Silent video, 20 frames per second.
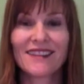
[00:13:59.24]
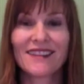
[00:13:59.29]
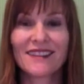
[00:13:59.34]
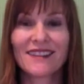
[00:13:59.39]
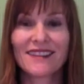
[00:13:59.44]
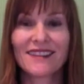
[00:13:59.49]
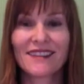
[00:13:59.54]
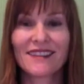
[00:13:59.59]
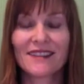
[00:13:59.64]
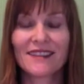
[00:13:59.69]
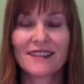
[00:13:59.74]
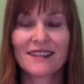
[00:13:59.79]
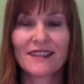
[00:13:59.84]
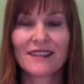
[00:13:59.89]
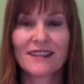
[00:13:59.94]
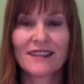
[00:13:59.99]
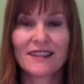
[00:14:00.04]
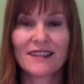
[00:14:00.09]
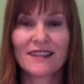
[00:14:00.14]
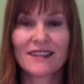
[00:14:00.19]

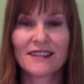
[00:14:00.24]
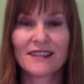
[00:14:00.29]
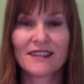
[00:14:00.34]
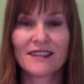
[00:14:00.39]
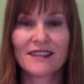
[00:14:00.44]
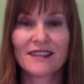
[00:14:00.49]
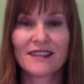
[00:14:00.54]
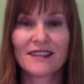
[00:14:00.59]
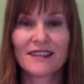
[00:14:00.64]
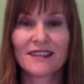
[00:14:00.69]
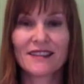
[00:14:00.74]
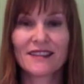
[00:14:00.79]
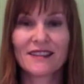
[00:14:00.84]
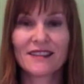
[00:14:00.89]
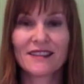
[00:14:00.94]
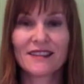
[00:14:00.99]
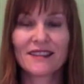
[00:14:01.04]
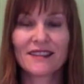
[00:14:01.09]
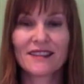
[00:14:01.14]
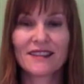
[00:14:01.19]

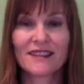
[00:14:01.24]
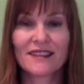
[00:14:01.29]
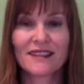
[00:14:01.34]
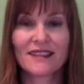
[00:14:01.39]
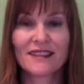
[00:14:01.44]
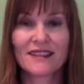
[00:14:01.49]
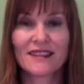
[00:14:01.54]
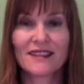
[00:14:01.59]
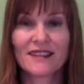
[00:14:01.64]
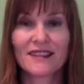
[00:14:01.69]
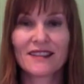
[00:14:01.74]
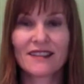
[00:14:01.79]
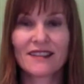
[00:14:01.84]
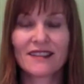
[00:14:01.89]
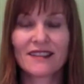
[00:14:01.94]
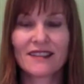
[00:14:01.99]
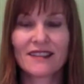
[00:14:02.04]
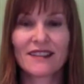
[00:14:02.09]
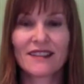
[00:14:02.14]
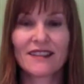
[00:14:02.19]

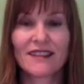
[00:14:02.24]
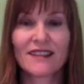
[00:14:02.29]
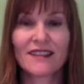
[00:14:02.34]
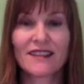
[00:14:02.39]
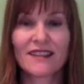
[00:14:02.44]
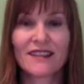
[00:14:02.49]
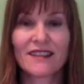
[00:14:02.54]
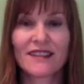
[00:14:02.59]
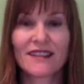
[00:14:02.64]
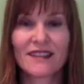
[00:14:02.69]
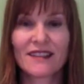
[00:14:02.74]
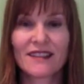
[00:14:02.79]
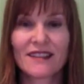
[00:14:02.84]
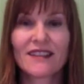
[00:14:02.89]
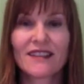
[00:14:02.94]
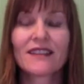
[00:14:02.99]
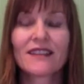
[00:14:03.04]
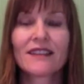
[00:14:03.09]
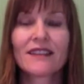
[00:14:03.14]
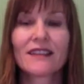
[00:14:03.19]

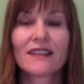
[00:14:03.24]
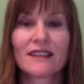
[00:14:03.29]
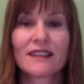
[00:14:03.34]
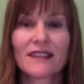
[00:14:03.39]
This person isn't speaking.